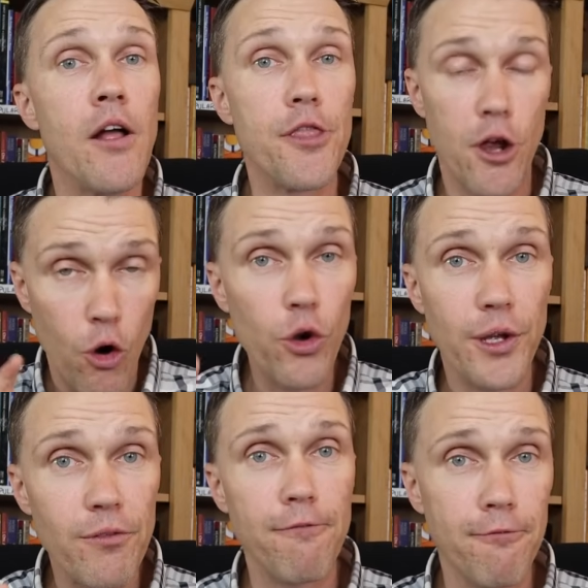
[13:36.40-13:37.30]
The
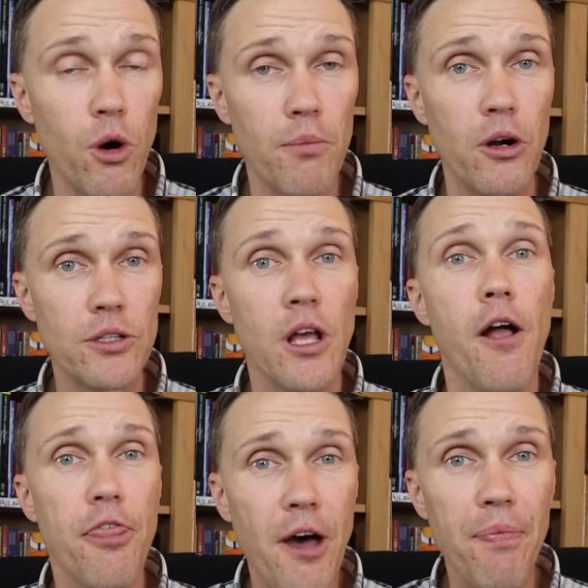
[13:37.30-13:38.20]
early reformers
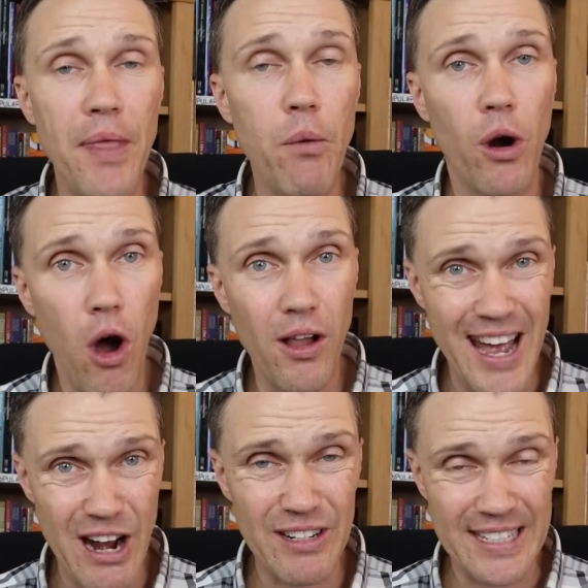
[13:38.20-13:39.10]
thought they were all
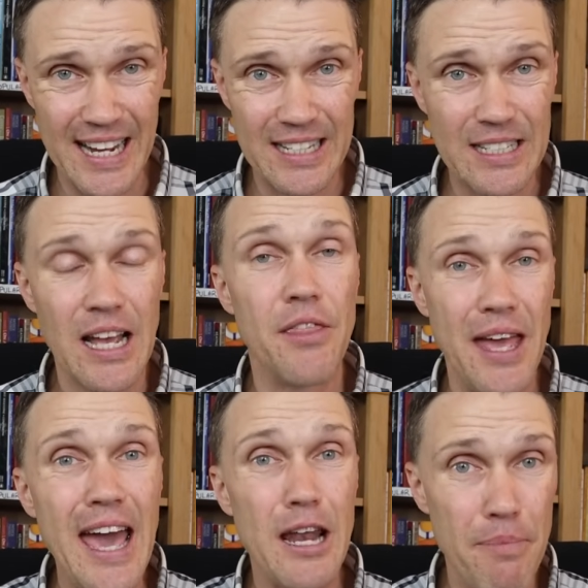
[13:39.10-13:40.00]
heretics,
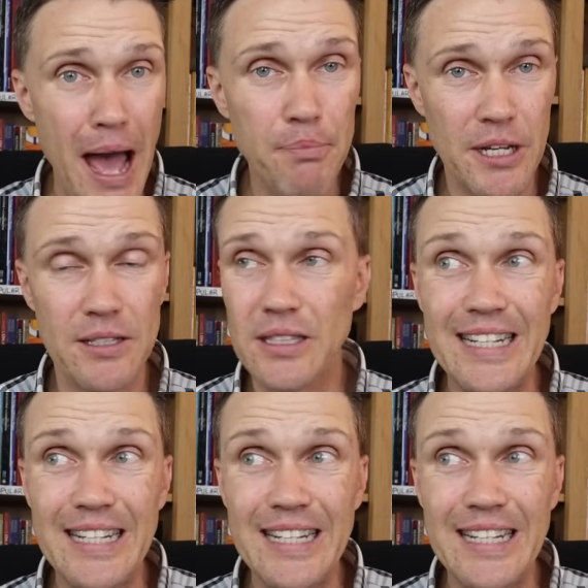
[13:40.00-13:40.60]
the Anabaptists.